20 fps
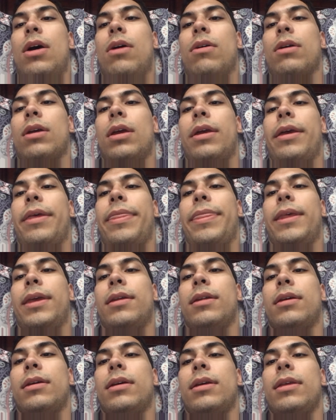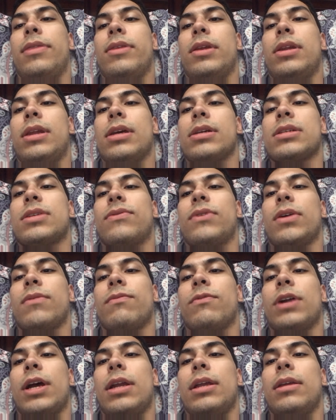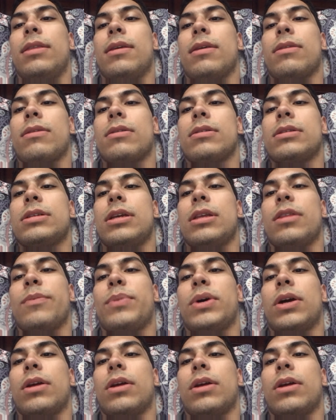Okay, and then in the next film, Friday the 13th,